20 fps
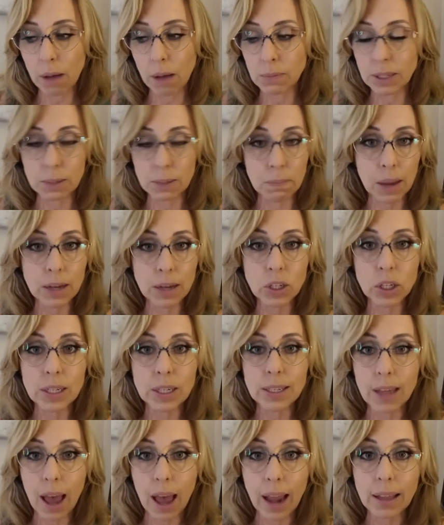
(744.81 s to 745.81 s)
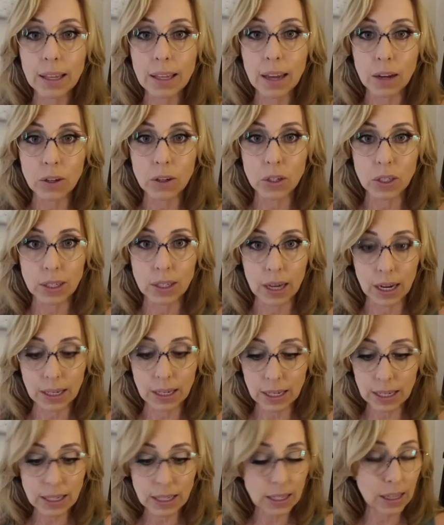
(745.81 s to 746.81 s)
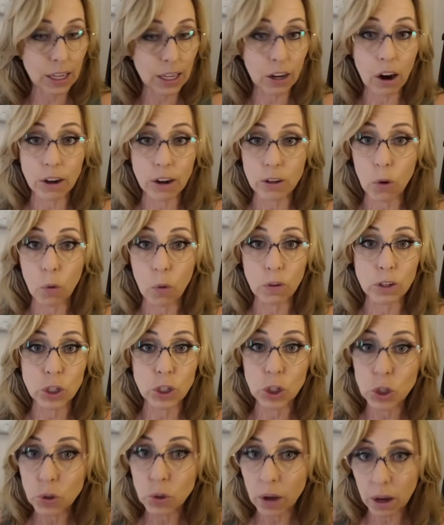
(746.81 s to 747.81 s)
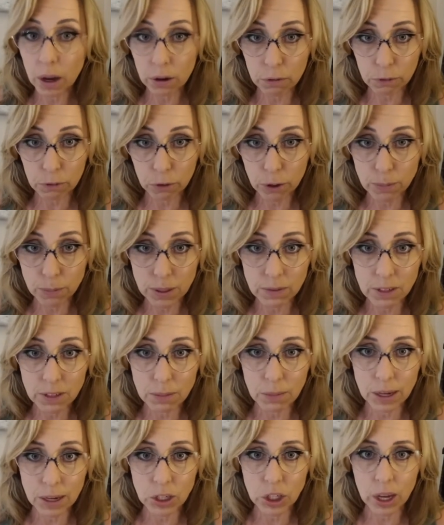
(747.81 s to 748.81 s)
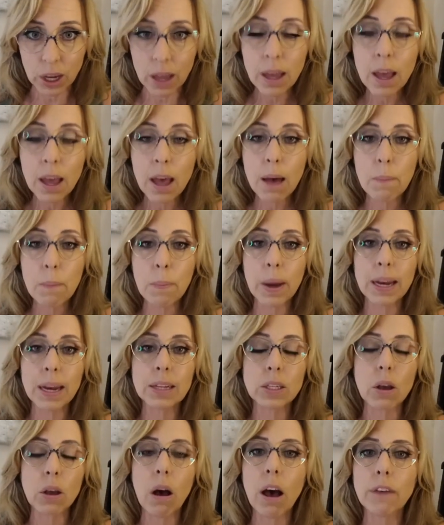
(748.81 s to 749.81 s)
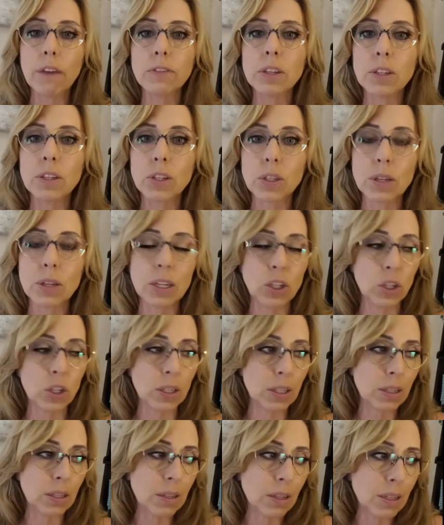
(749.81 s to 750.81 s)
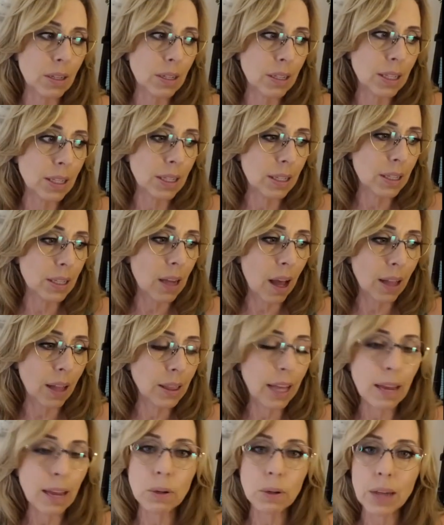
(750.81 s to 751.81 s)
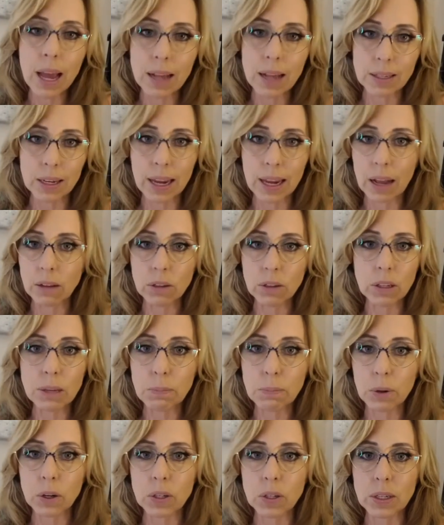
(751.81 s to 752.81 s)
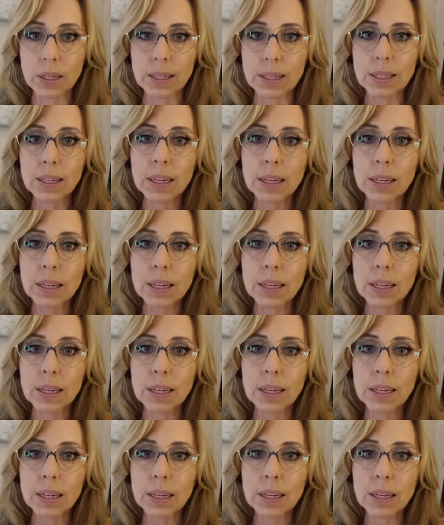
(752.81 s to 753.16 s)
Dementia is highly understudied. There are over 200 forms of dementia, but it's often just labeled as an elderly person's